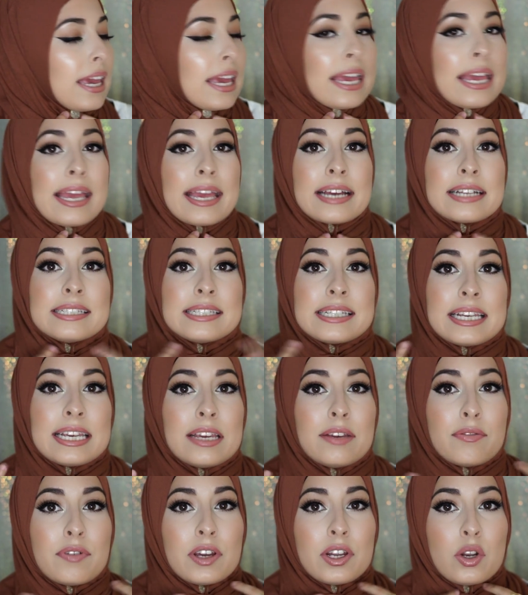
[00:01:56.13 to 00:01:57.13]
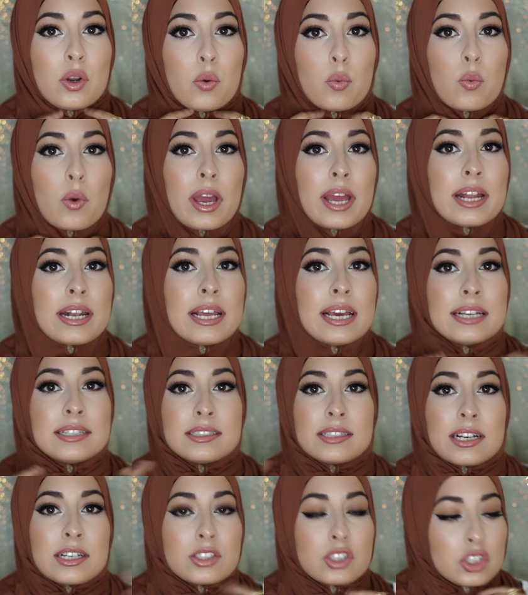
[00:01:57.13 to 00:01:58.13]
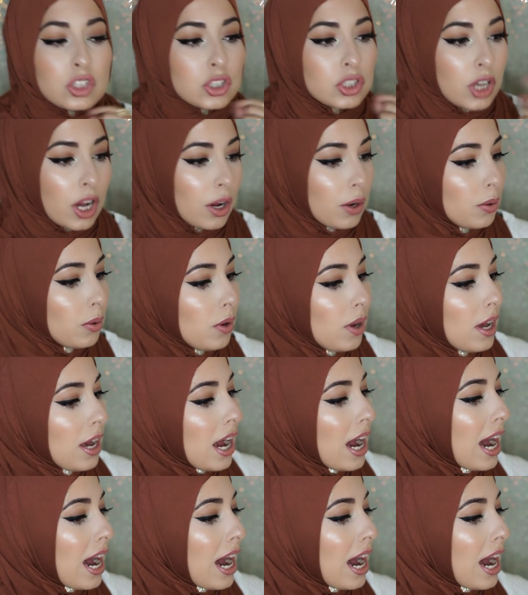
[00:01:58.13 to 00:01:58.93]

and even when it does show,